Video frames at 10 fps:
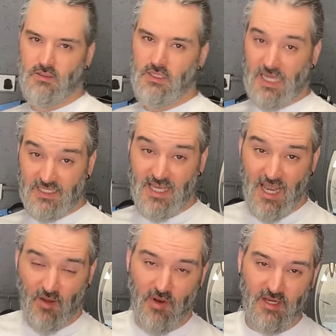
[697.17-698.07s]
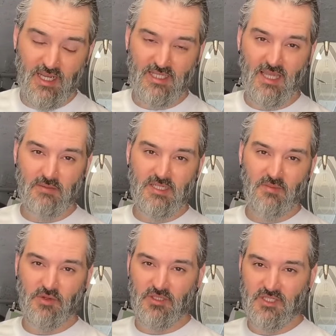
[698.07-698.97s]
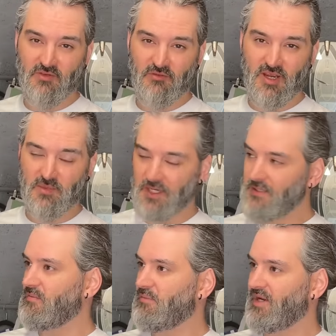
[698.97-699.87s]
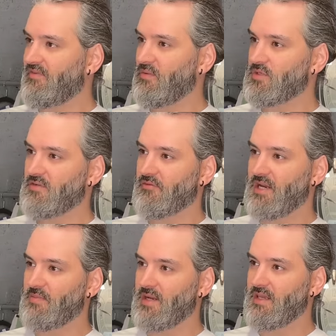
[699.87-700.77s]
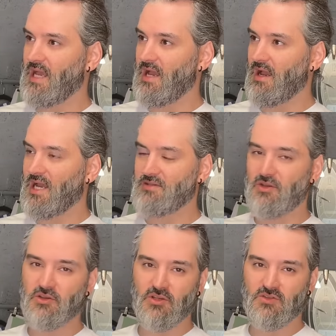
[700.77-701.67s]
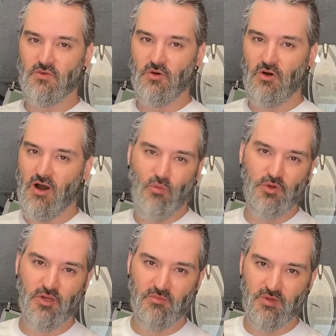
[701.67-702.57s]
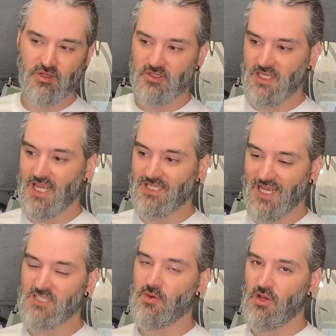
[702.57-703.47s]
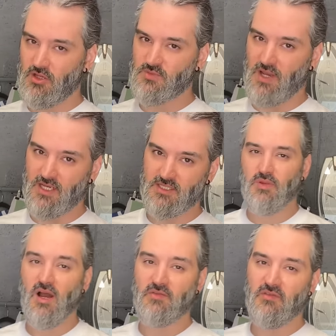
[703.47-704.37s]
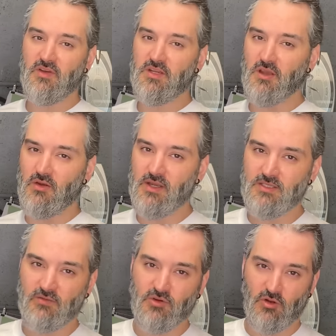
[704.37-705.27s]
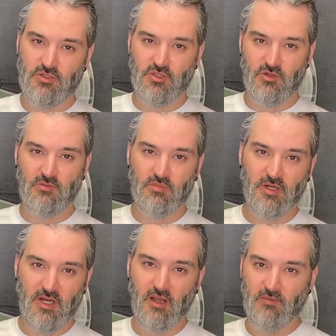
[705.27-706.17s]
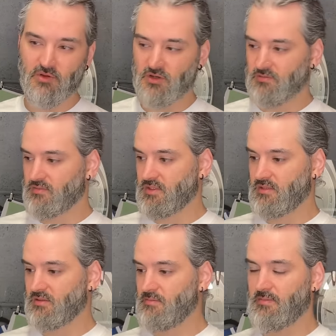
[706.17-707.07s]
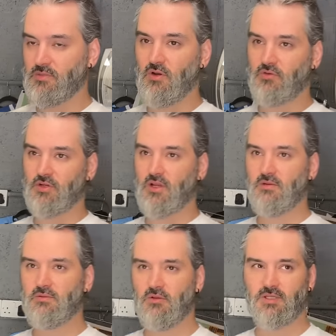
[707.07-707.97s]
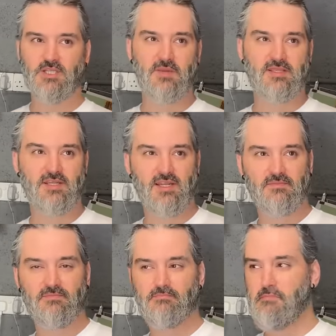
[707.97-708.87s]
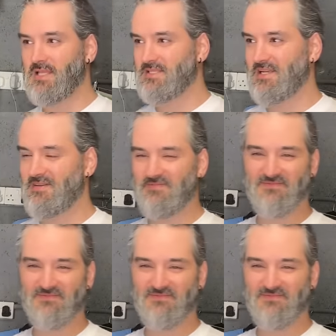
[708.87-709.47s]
And yeah, I'm only accepting it because it's a freebie. But if it was a freebie that I had no use for, I wouldn't, because it takes up a lot of space. Part of the video is I've got to put it up. I've got to not dismantle it. Mantle it?